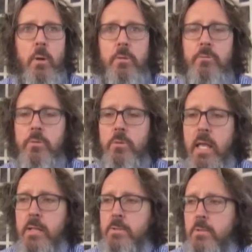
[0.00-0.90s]
through
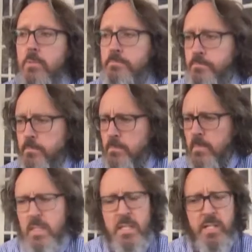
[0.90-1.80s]
cancer
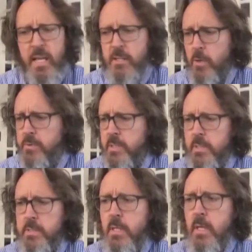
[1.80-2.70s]

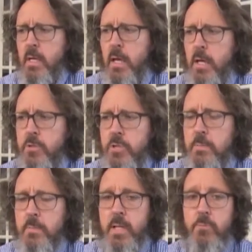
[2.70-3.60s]
diagnoses,
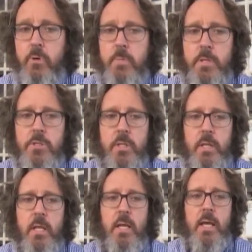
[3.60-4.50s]
treatment, and remission.
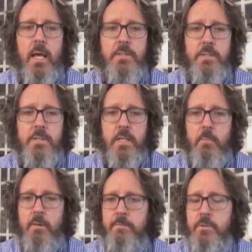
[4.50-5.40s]
As you see on
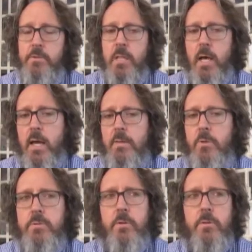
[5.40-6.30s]
my first slide,
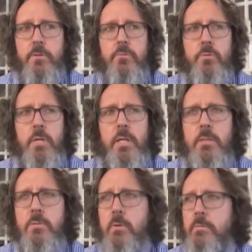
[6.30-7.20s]
those are the three
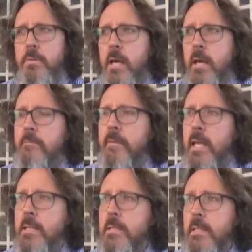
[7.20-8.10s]
sort of
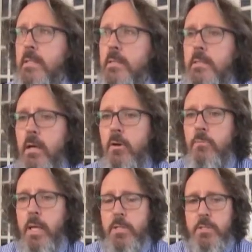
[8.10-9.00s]
phases of
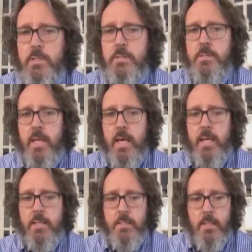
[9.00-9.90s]
patients
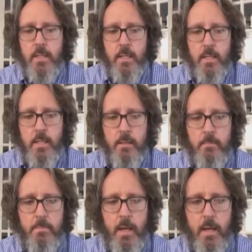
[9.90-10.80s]
that
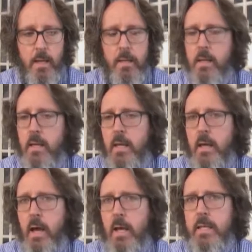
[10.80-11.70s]

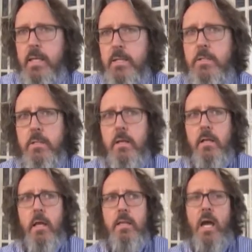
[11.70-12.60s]
I get
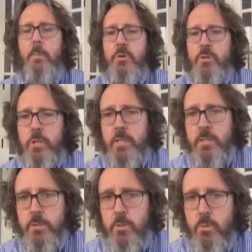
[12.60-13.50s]
the opportunity
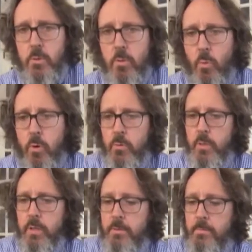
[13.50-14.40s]
to work
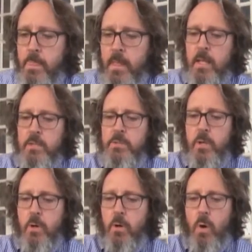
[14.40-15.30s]
with.
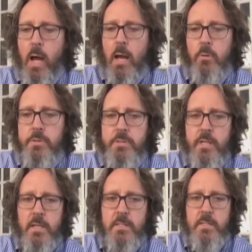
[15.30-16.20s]
So I will
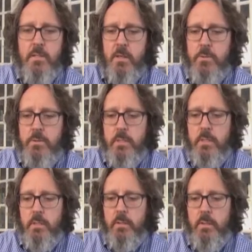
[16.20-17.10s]
discuss each of those in
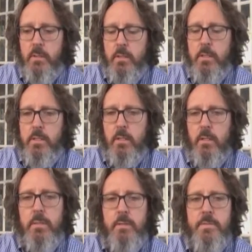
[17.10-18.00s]
a little
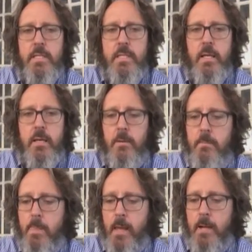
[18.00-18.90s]
bit of detail.
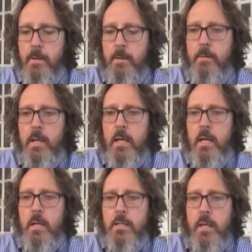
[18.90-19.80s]

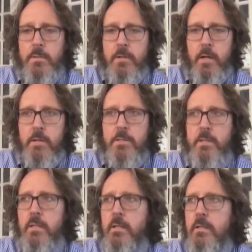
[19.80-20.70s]
Dr.
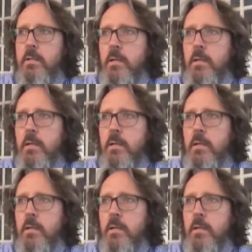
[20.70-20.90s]
Erickson